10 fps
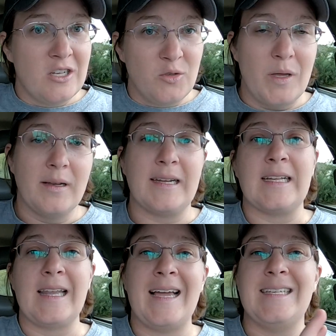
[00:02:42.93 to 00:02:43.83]
to be able to
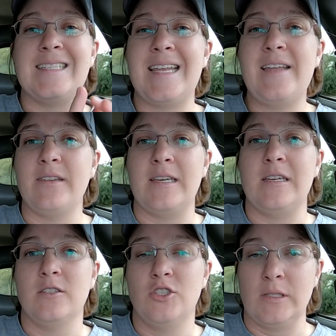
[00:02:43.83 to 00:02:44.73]
glide
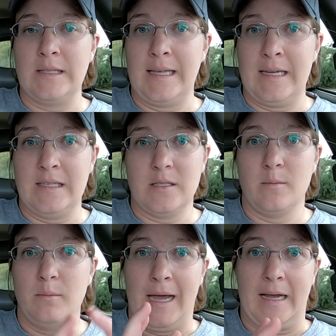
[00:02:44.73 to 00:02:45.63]
safely to land
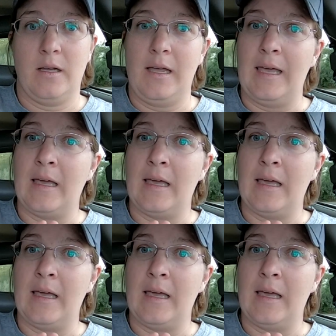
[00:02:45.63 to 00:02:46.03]
back